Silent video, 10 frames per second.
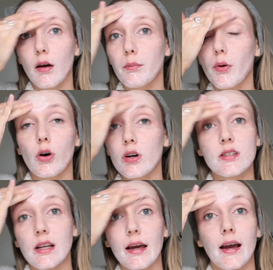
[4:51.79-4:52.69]

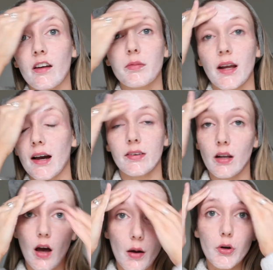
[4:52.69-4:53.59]
but like I've been having a
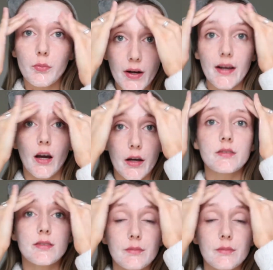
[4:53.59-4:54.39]
lot more breakouts